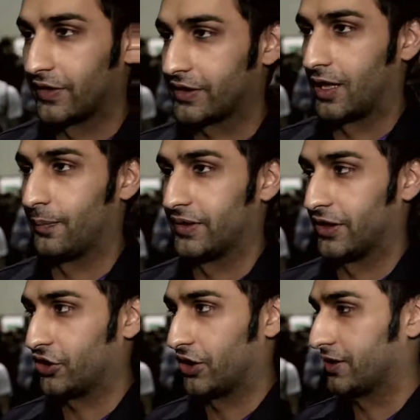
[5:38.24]
his
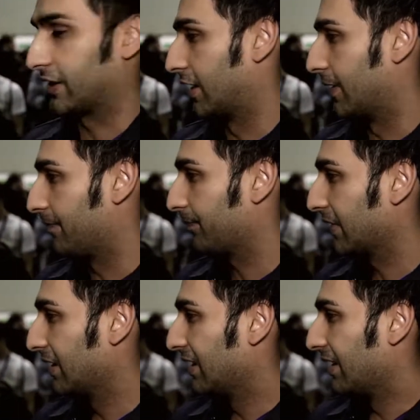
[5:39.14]
compositions.
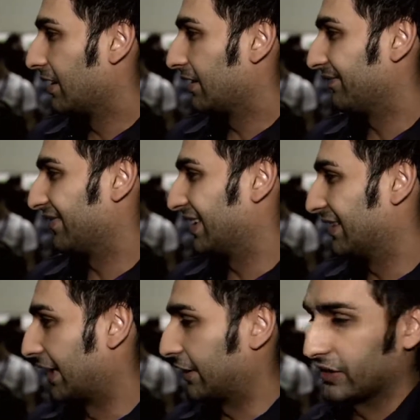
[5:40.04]

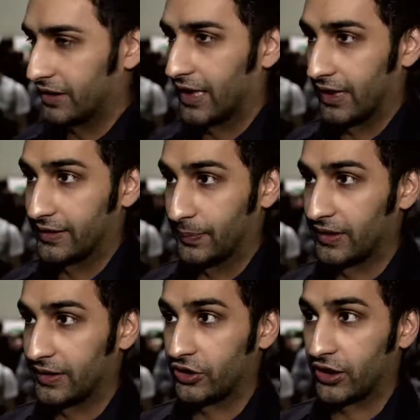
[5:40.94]
Like you said, it's been
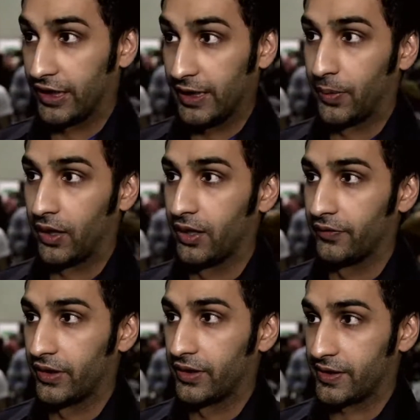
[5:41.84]
such a key part of
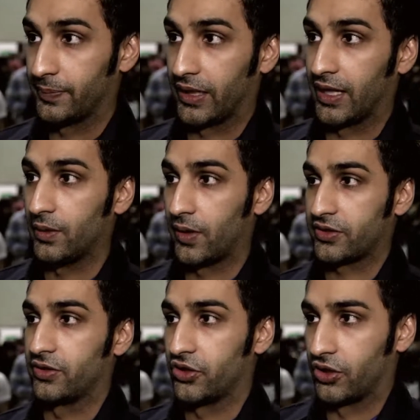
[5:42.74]
the spaghetti
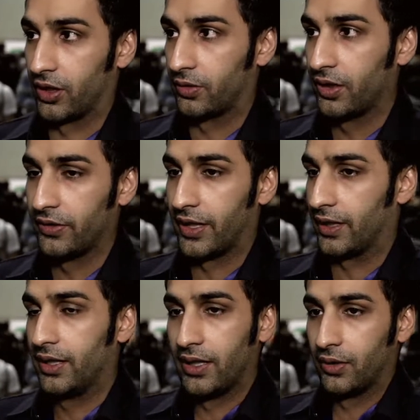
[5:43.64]
western genre that
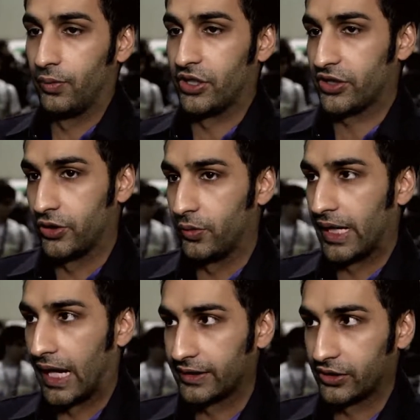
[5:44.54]
we just knew we
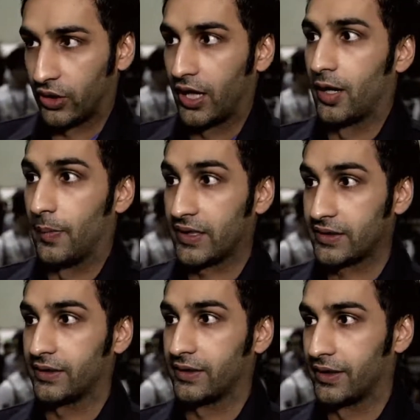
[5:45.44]
had to try our best
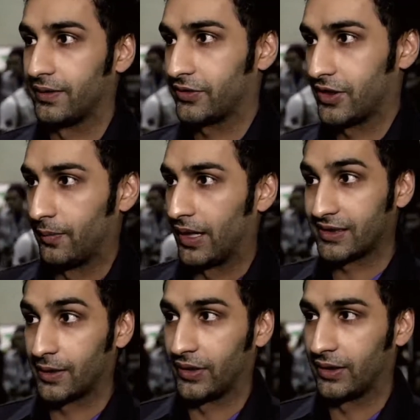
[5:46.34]
to make
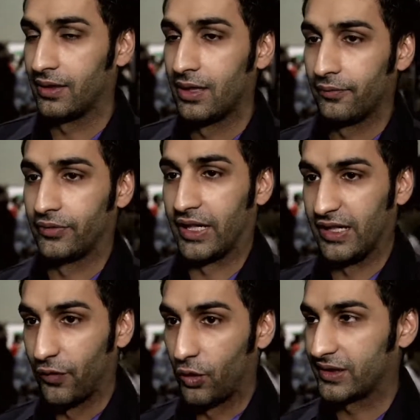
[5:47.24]
something that
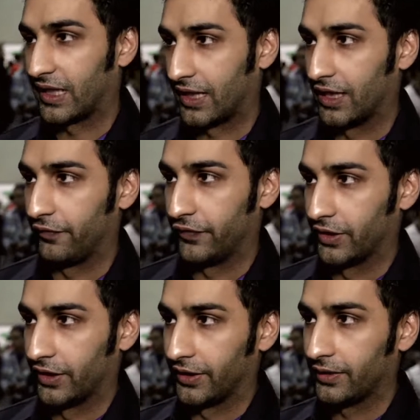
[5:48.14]
evokes that kind of
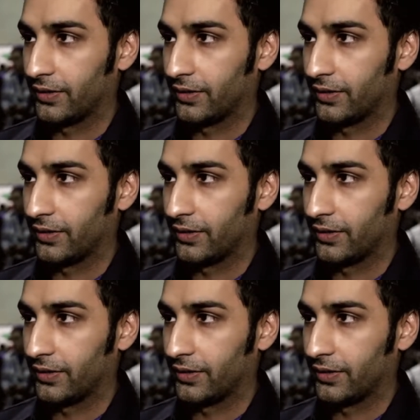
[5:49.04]
feeling.